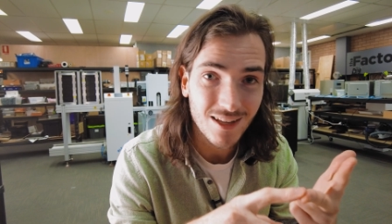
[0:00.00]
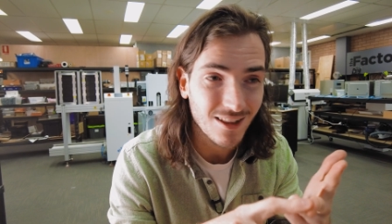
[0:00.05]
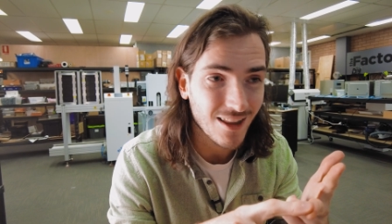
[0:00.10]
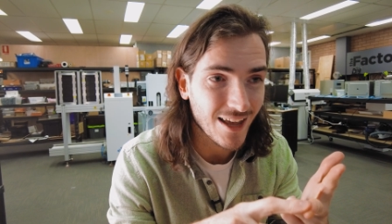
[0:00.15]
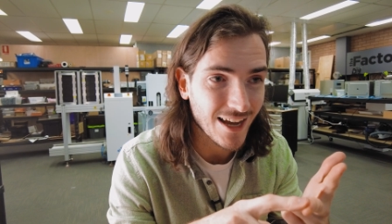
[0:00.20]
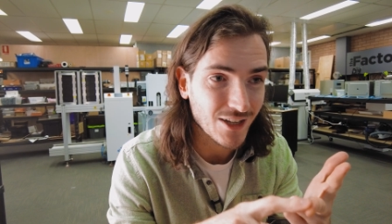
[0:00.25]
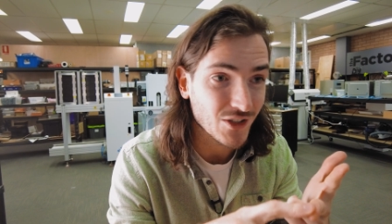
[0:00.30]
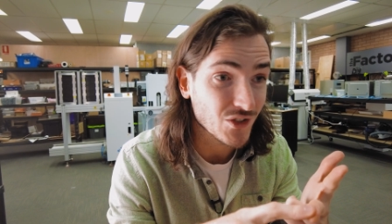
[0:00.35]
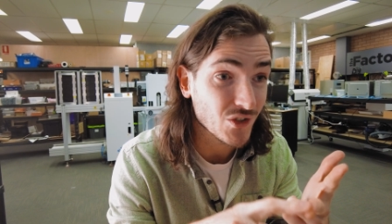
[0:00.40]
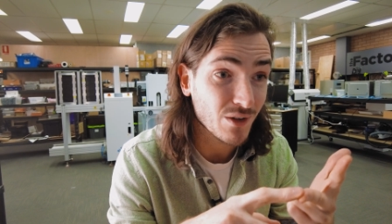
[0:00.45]

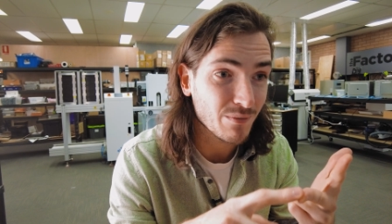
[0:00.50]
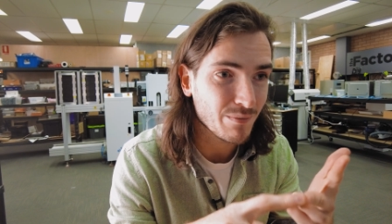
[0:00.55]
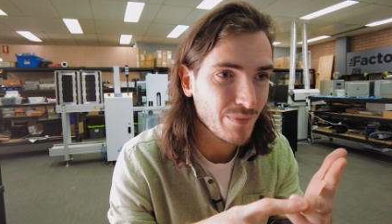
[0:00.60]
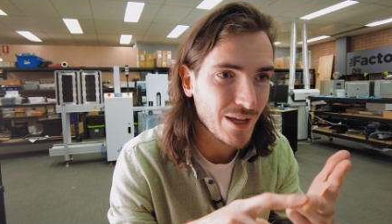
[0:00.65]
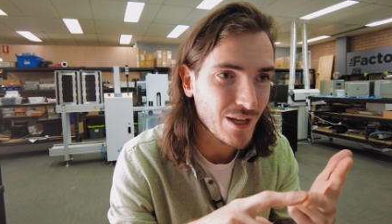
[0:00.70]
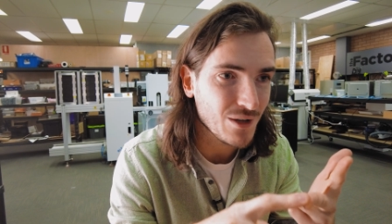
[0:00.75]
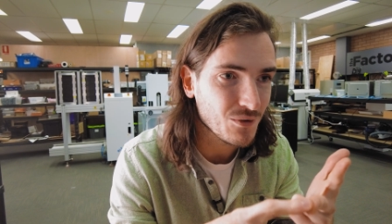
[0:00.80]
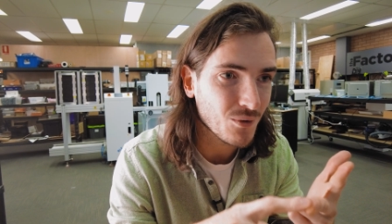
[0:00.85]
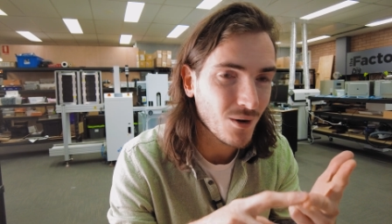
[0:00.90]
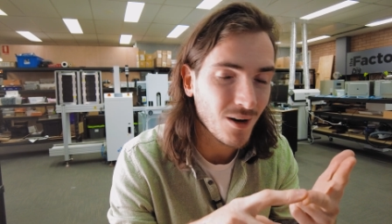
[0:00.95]
like
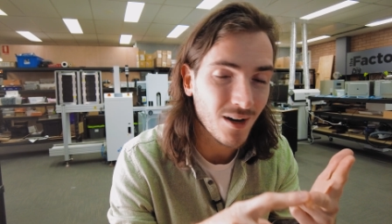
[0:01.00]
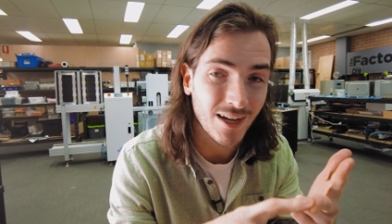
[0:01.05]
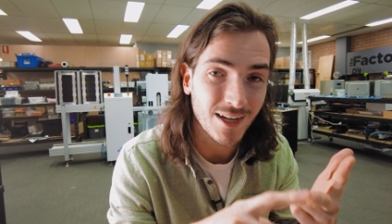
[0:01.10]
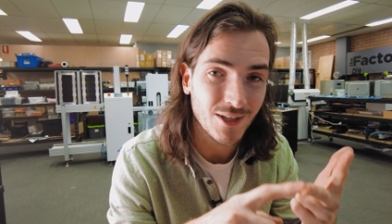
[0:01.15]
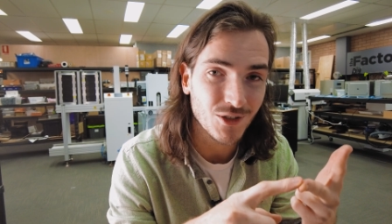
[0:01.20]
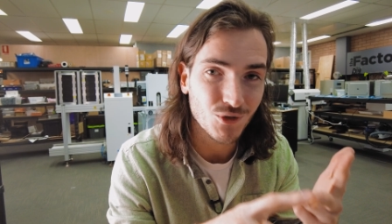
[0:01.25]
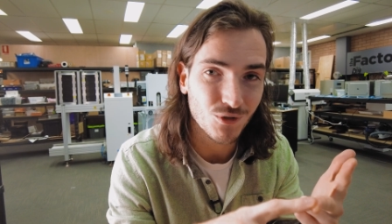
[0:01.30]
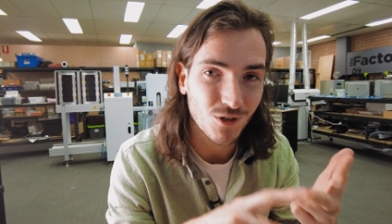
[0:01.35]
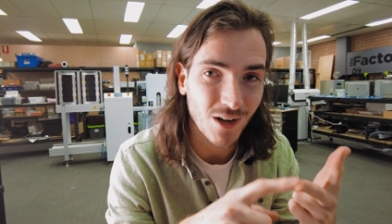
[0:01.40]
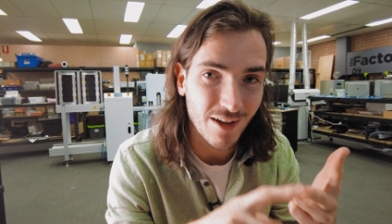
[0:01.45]

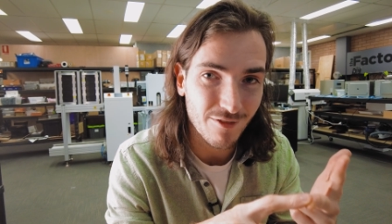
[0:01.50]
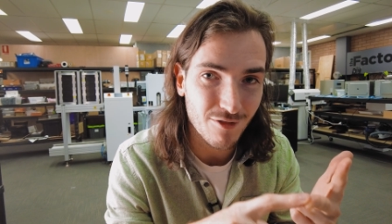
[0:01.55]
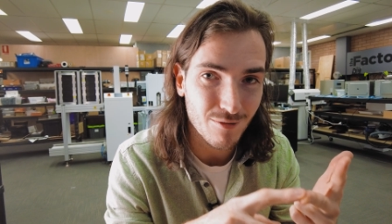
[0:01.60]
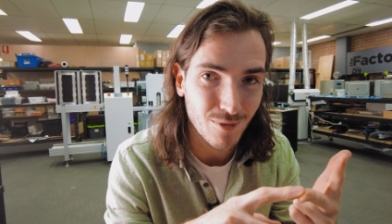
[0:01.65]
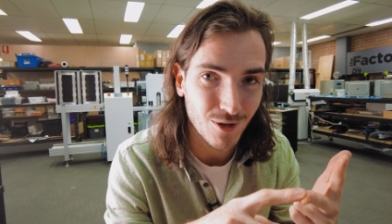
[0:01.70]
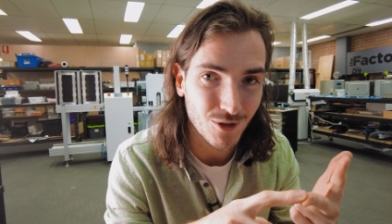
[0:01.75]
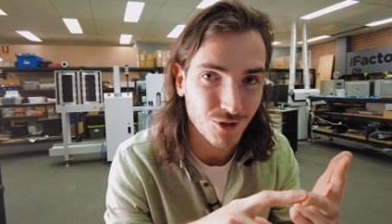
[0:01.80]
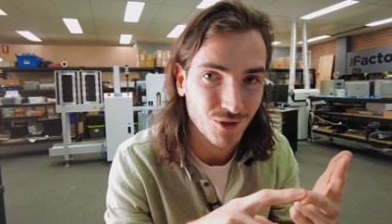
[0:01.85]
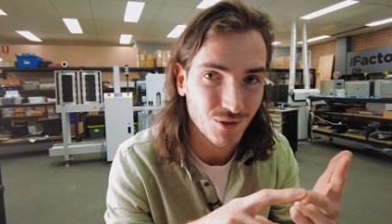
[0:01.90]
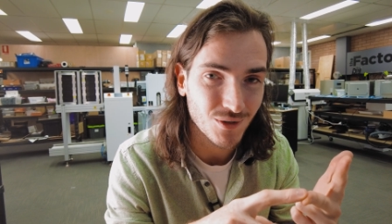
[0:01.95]
.py driver
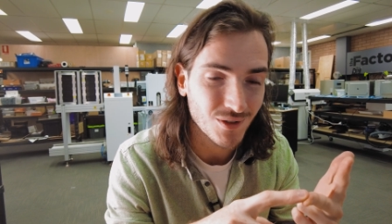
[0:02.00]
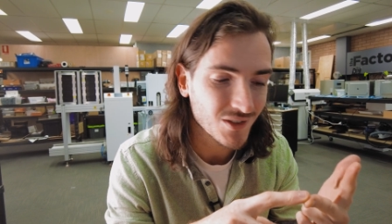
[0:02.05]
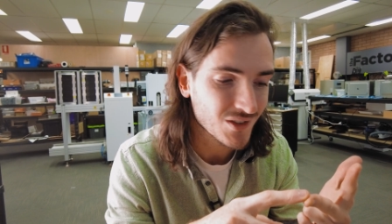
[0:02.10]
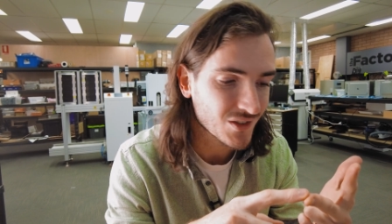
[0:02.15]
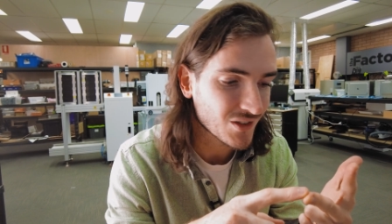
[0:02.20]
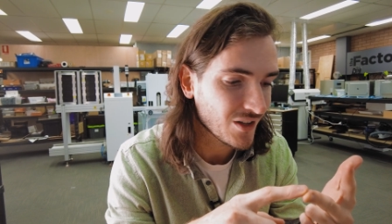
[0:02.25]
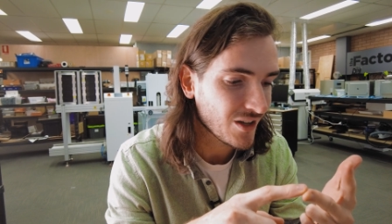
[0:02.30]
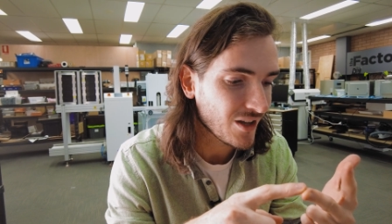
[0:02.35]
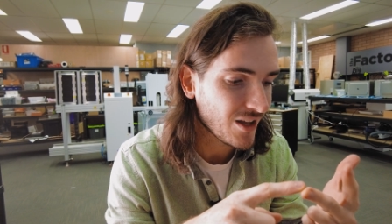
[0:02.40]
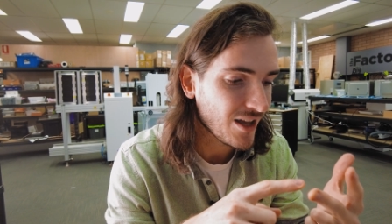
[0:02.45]

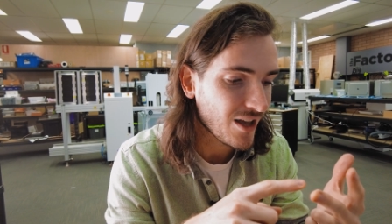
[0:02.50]
modules